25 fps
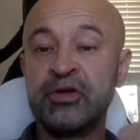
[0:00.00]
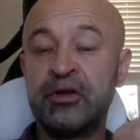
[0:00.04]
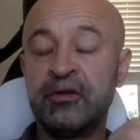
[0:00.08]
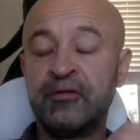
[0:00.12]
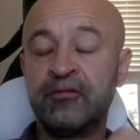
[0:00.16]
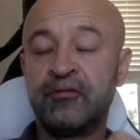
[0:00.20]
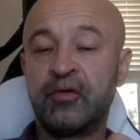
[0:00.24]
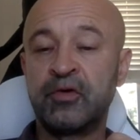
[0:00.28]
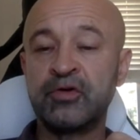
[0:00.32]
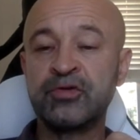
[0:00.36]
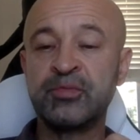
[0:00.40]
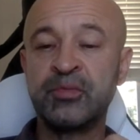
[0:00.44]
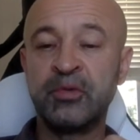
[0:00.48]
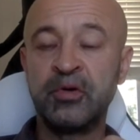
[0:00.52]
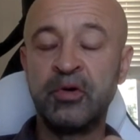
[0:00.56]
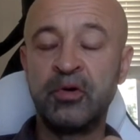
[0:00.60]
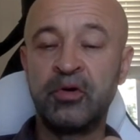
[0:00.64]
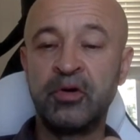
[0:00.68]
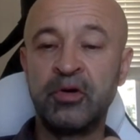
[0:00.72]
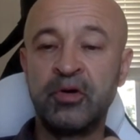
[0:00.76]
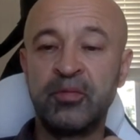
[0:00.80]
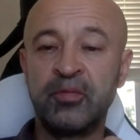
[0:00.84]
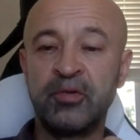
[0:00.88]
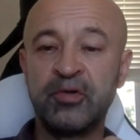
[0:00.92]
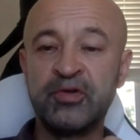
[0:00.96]
reinforcement
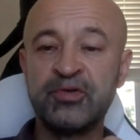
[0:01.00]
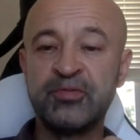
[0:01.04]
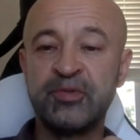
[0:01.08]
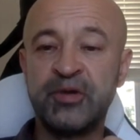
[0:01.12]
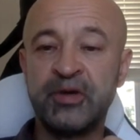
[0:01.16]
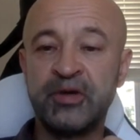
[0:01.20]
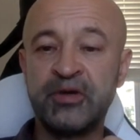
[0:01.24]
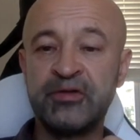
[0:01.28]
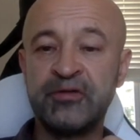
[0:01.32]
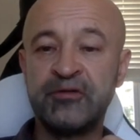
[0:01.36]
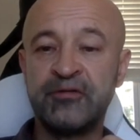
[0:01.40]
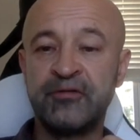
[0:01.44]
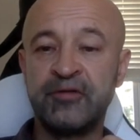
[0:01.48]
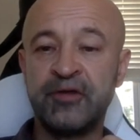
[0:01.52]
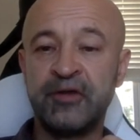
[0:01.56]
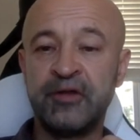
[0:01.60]
learning perspective.